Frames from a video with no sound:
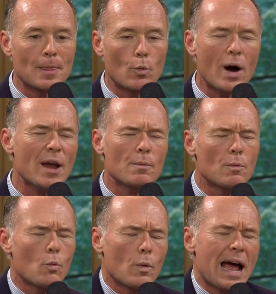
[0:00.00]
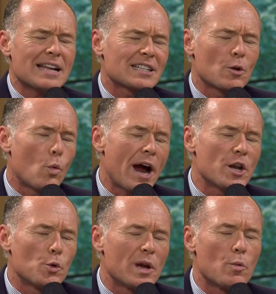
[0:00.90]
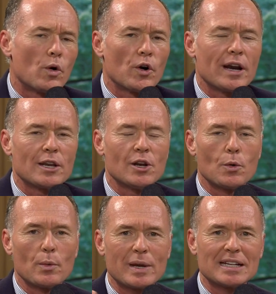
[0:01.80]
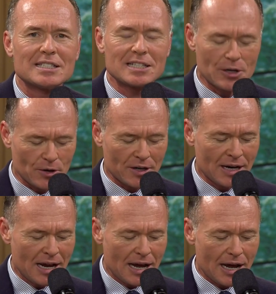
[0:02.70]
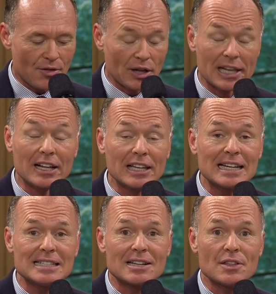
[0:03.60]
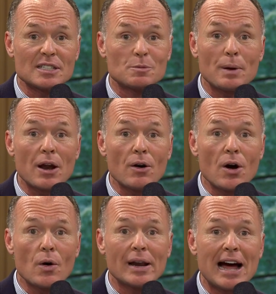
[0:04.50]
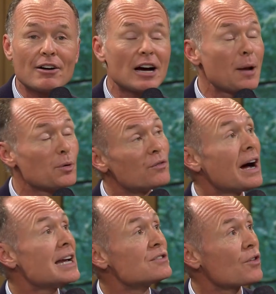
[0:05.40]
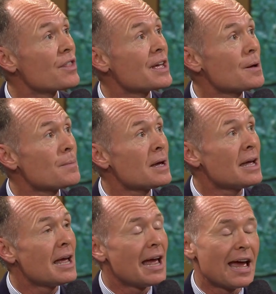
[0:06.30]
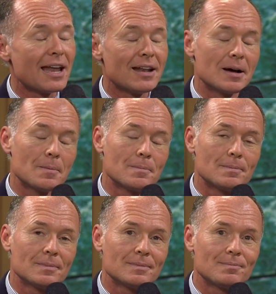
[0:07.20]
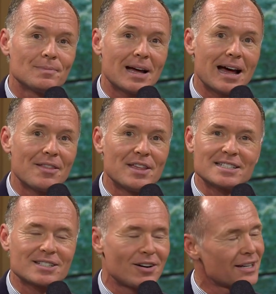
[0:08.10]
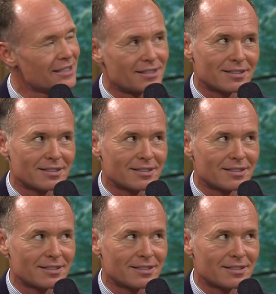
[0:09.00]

why, asking why do we worry? You know, when we consider uh, the lilies and the sparrow and how God provides for them. Right. And um, this song is...